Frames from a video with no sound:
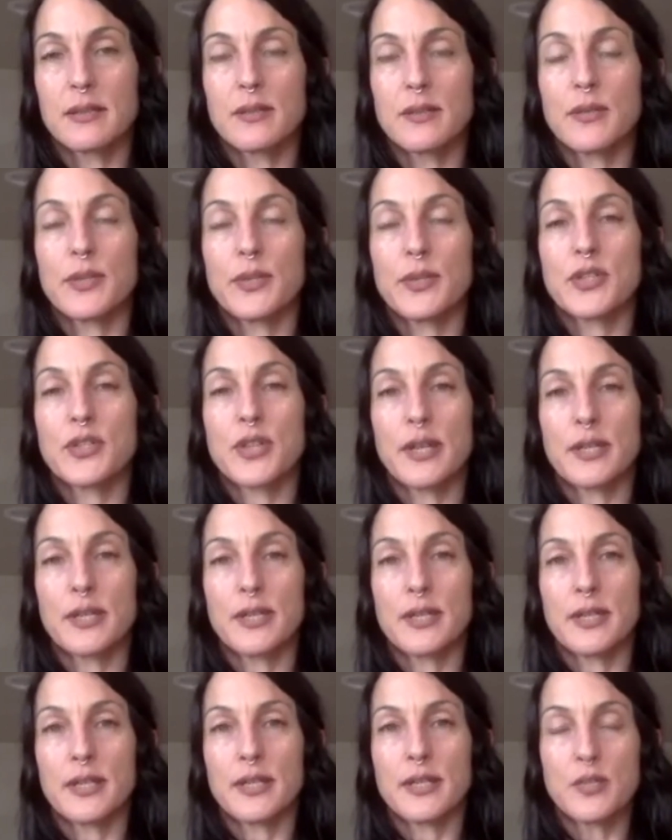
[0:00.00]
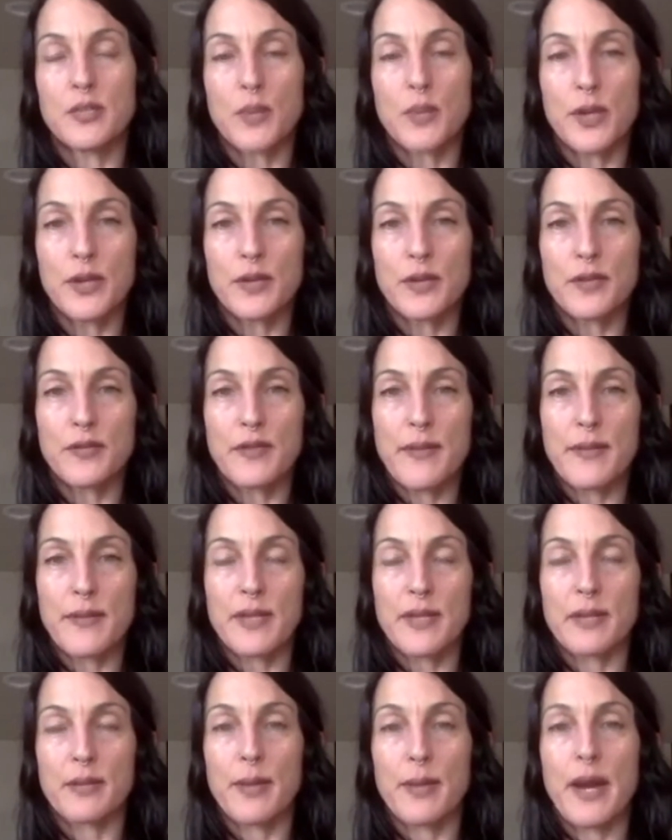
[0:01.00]
what Shakti is, what your
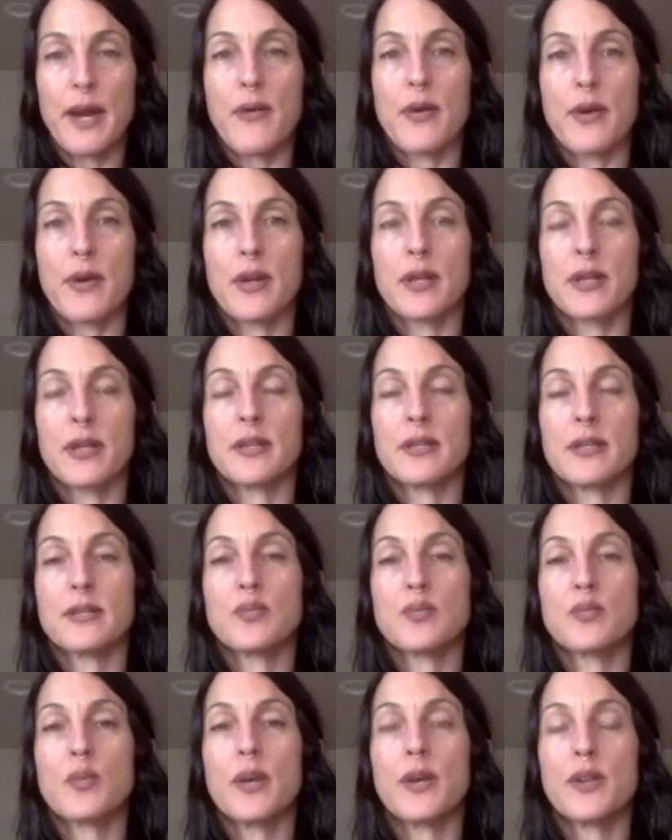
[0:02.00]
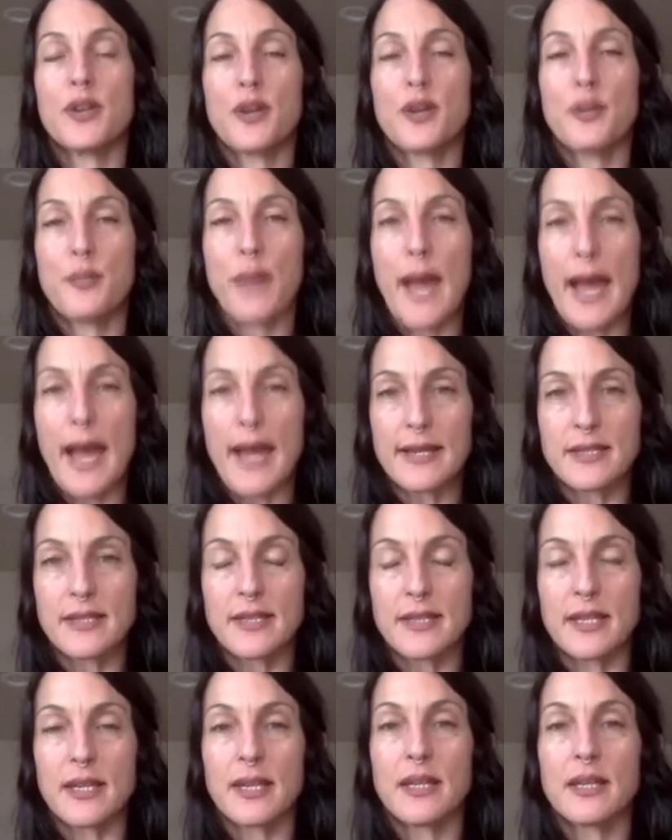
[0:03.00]
feminine power is, what your
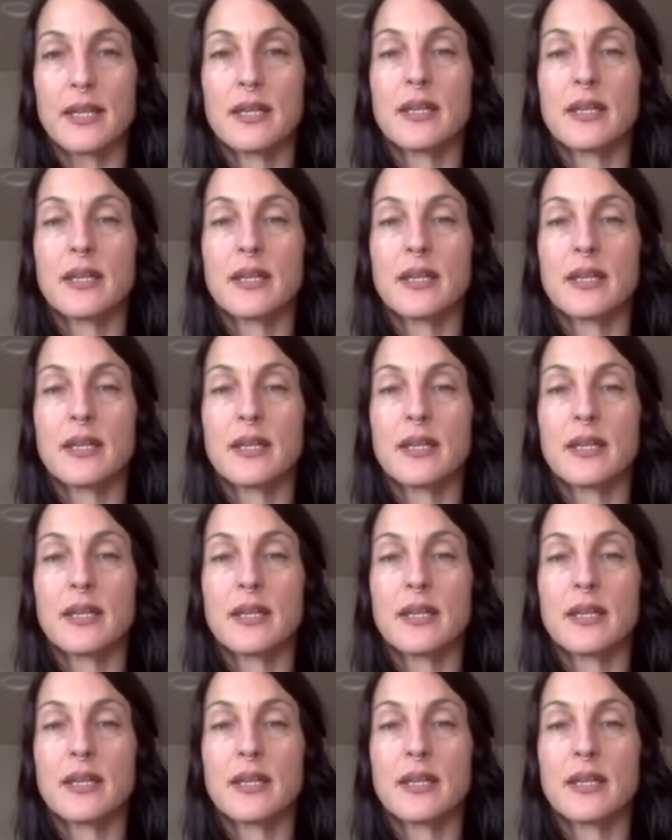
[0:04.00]
capacity